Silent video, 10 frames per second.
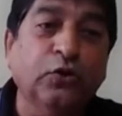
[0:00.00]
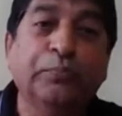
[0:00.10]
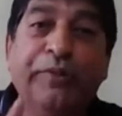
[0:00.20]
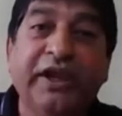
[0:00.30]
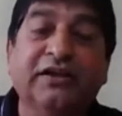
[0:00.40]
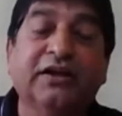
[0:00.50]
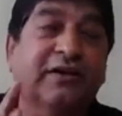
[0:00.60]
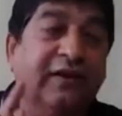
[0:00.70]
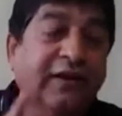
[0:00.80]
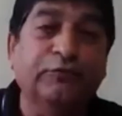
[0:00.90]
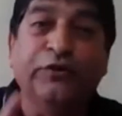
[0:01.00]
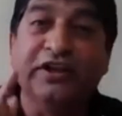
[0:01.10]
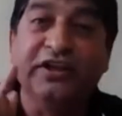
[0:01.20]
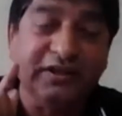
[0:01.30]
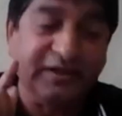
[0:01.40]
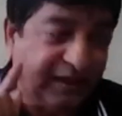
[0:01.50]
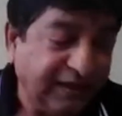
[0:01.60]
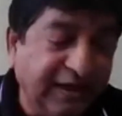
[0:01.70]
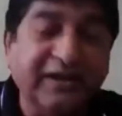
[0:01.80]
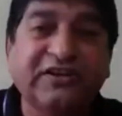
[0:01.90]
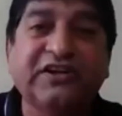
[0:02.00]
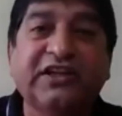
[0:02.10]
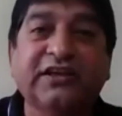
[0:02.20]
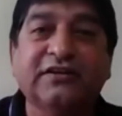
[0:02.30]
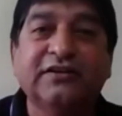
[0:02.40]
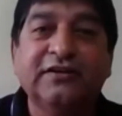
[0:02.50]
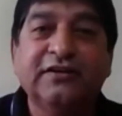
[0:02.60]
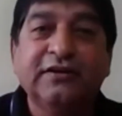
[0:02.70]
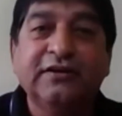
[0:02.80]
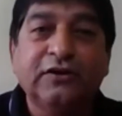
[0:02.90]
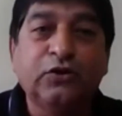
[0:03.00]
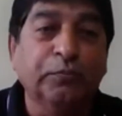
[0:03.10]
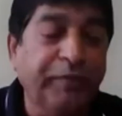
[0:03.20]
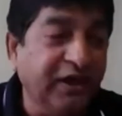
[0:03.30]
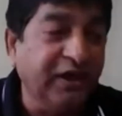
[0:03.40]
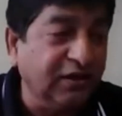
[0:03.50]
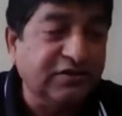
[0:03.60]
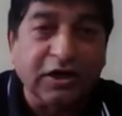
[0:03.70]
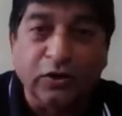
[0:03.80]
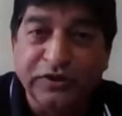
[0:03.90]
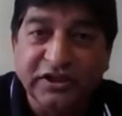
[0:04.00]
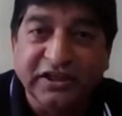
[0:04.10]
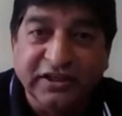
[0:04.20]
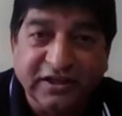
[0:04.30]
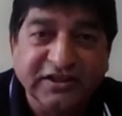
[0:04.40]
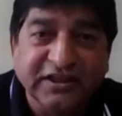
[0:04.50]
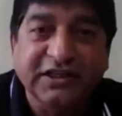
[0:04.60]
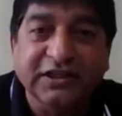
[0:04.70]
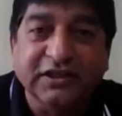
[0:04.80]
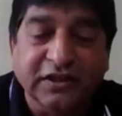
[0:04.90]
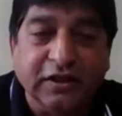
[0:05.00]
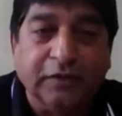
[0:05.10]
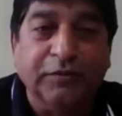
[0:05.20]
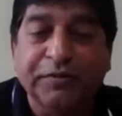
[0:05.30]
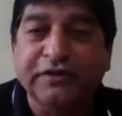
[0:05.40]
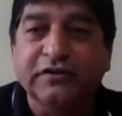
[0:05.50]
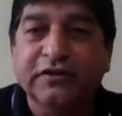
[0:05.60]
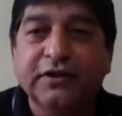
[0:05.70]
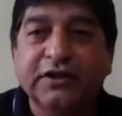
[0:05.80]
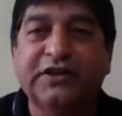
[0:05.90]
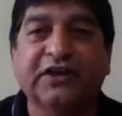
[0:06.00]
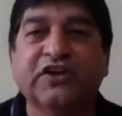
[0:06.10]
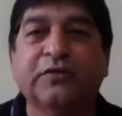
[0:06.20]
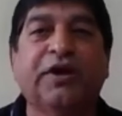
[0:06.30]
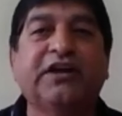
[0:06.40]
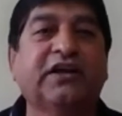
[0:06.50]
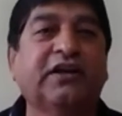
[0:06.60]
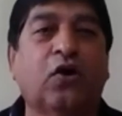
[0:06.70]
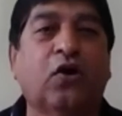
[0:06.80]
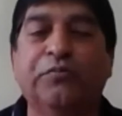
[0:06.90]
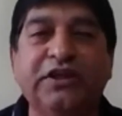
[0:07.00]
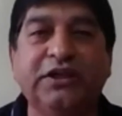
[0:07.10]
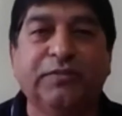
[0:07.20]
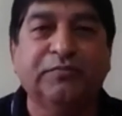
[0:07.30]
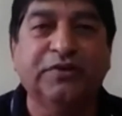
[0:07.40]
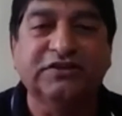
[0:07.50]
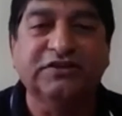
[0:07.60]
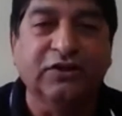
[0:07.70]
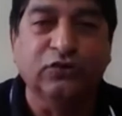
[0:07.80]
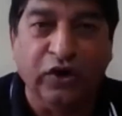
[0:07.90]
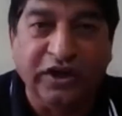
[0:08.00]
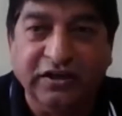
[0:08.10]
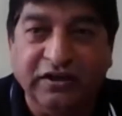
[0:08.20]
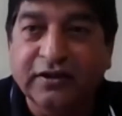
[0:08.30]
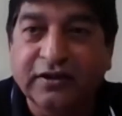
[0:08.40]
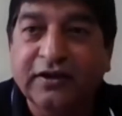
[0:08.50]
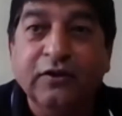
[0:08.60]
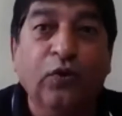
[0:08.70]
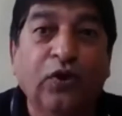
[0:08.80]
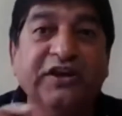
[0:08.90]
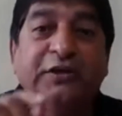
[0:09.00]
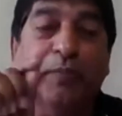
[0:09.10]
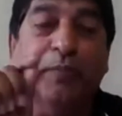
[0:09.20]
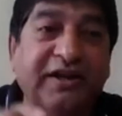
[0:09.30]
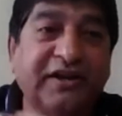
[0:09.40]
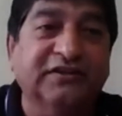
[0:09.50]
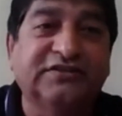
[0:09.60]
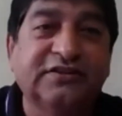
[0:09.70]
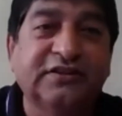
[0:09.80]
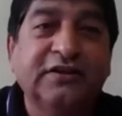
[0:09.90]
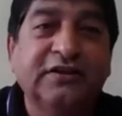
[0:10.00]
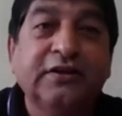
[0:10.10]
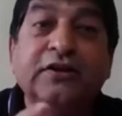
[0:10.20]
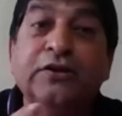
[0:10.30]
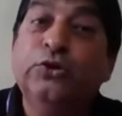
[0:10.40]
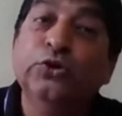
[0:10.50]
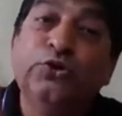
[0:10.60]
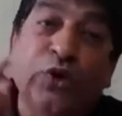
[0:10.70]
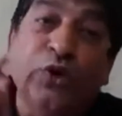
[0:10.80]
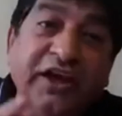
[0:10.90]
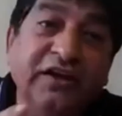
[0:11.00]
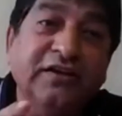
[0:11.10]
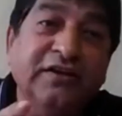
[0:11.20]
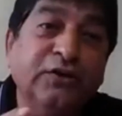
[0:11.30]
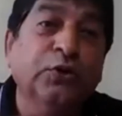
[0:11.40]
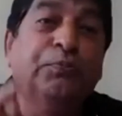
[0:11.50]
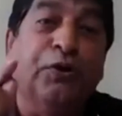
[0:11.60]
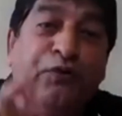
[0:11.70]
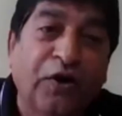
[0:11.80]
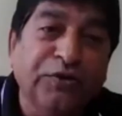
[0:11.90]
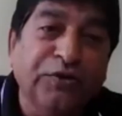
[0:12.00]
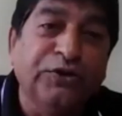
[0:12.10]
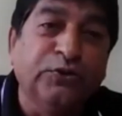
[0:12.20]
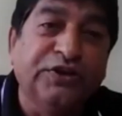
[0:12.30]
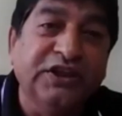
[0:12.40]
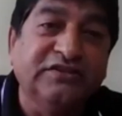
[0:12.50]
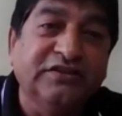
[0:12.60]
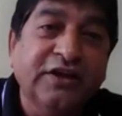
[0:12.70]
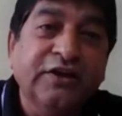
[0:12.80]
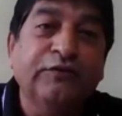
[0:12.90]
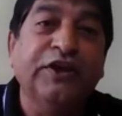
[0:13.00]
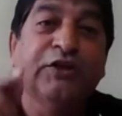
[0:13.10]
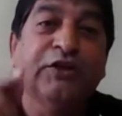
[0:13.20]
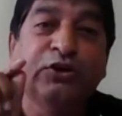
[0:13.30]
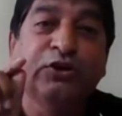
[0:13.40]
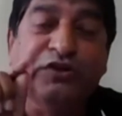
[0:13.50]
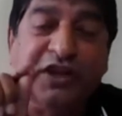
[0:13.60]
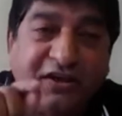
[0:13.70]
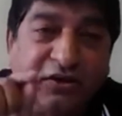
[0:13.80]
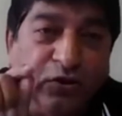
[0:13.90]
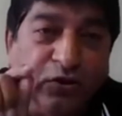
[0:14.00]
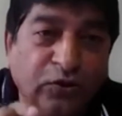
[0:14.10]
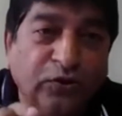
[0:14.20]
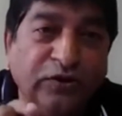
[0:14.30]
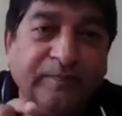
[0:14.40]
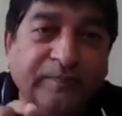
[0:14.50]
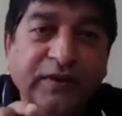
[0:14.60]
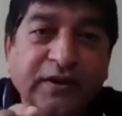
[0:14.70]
to make a club very energetic, to make a surrounding energetic in Ambabed, it doesn't matter how many members are joining. What it matters, you join, you perform your duties. Whenever you take your role,